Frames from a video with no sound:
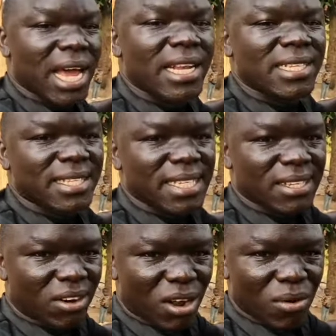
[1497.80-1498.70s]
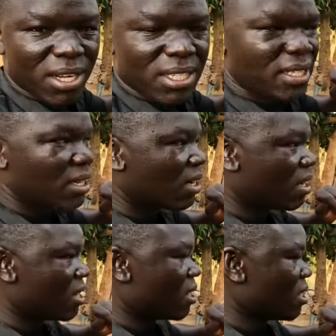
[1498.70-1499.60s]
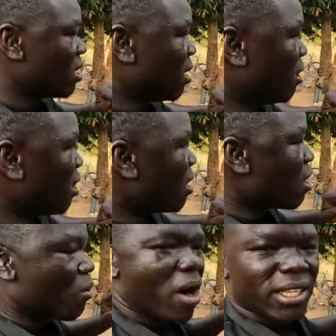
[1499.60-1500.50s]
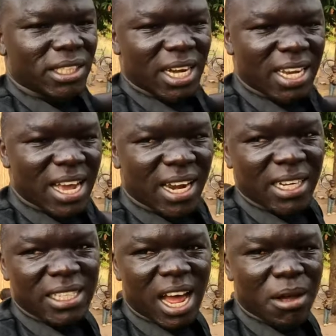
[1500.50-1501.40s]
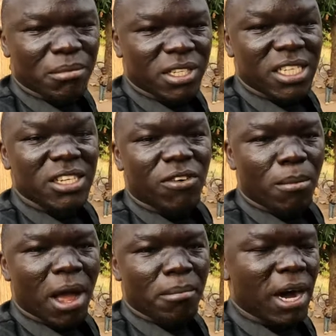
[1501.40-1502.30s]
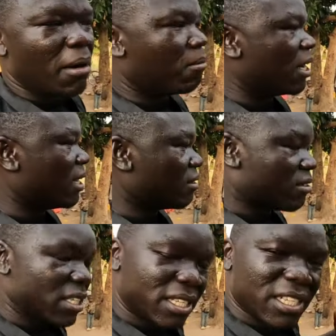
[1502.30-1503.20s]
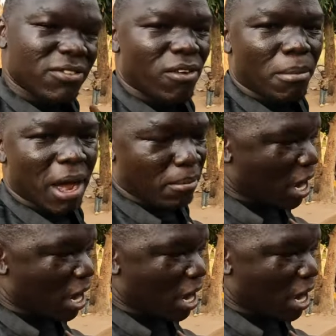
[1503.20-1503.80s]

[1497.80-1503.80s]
that is it, always one journey at a time. This is for my mom, man. This is for my